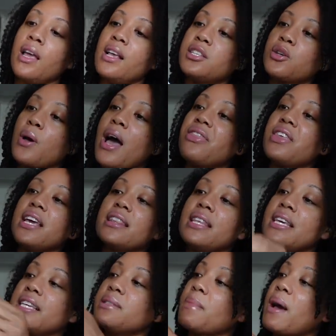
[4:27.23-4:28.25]
So I think
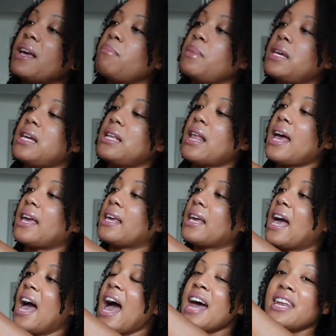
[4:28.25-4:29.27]
these might be like,
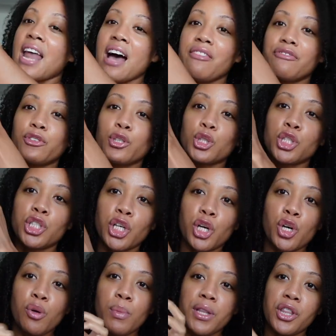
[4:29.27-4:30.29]
not for
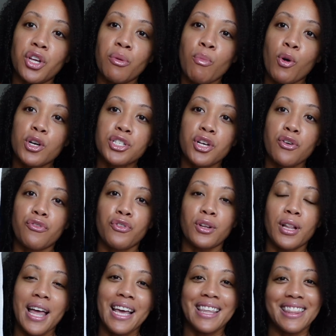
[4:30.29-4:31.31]
show, but they're more so for
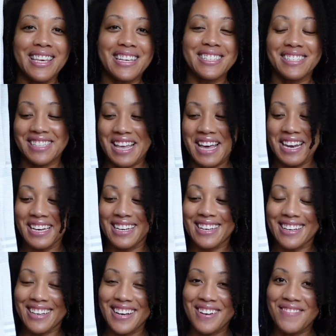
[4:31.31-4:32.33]
like the
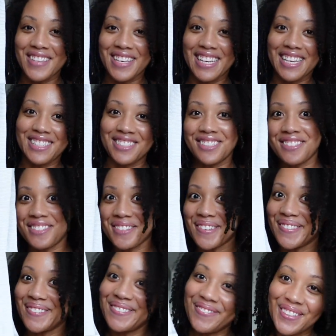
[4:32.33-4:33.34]
aesthetic of the kitchen,
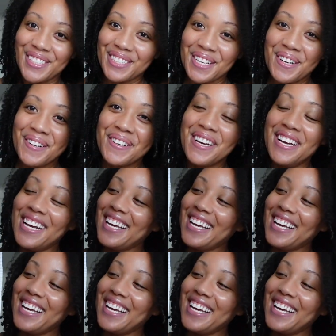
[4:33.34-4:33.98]
so for show.